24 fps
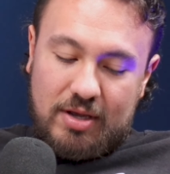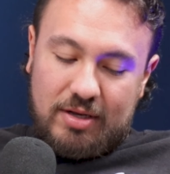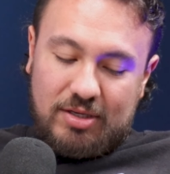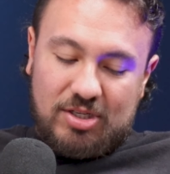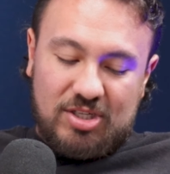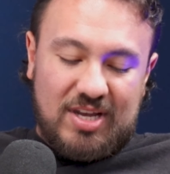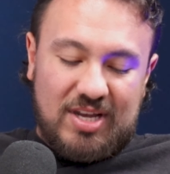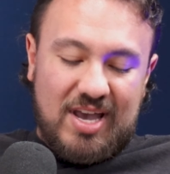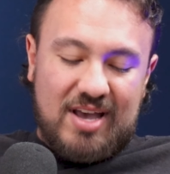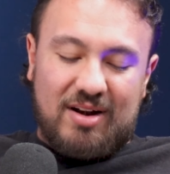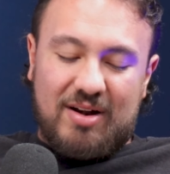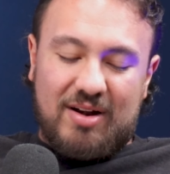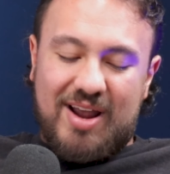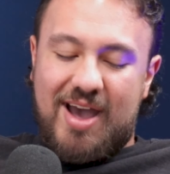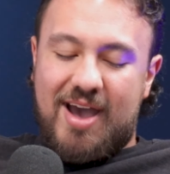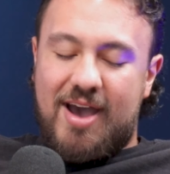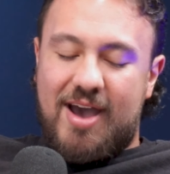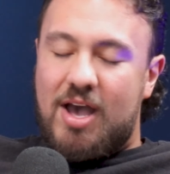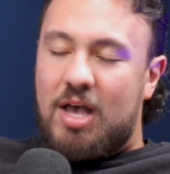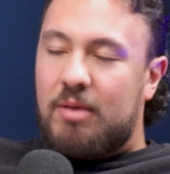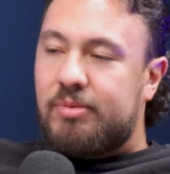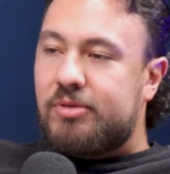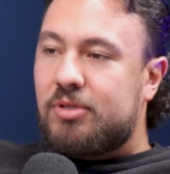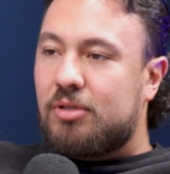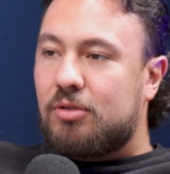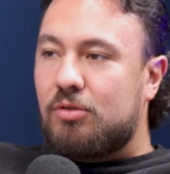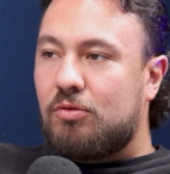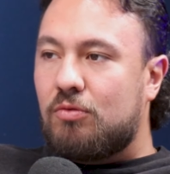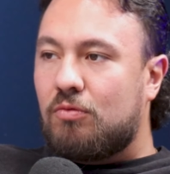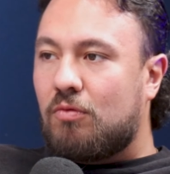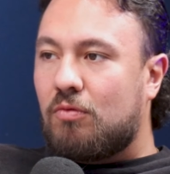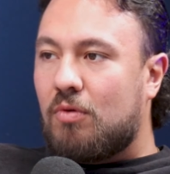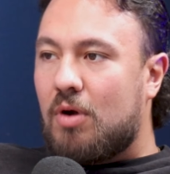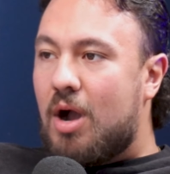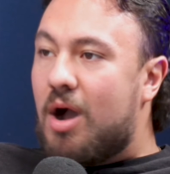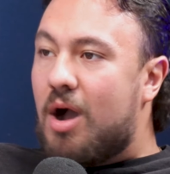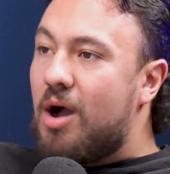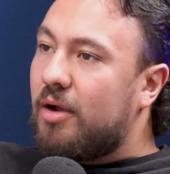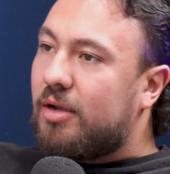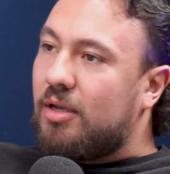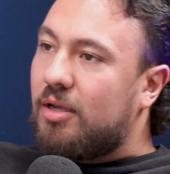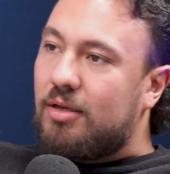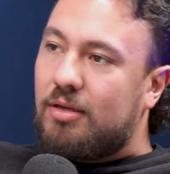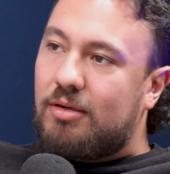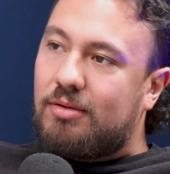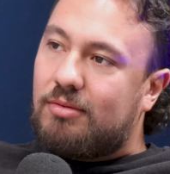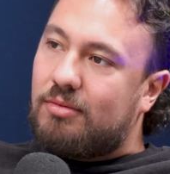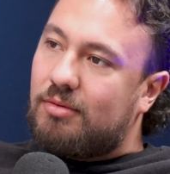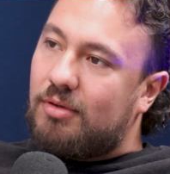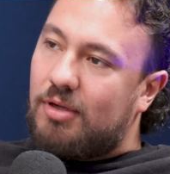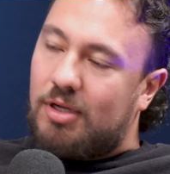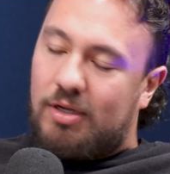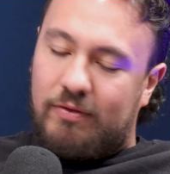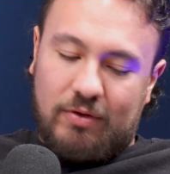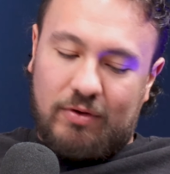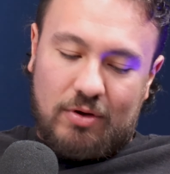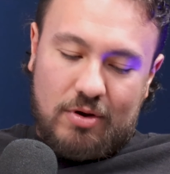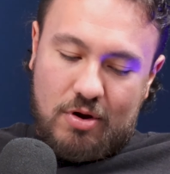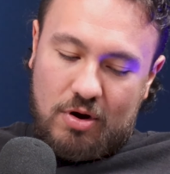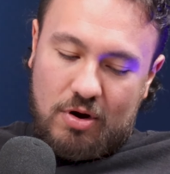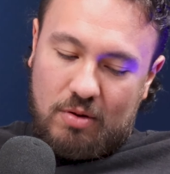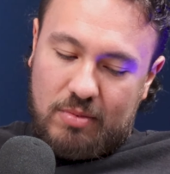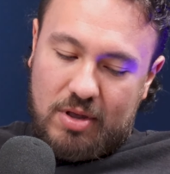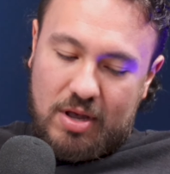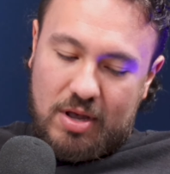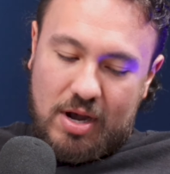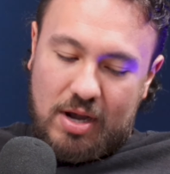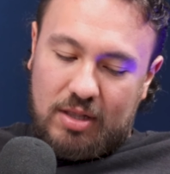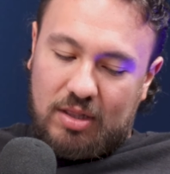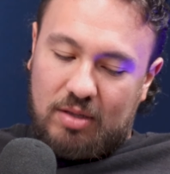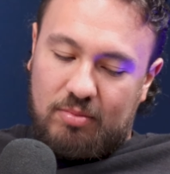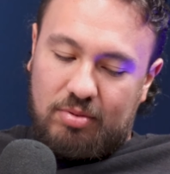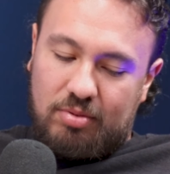Just had an absolute rocket of an arm behind the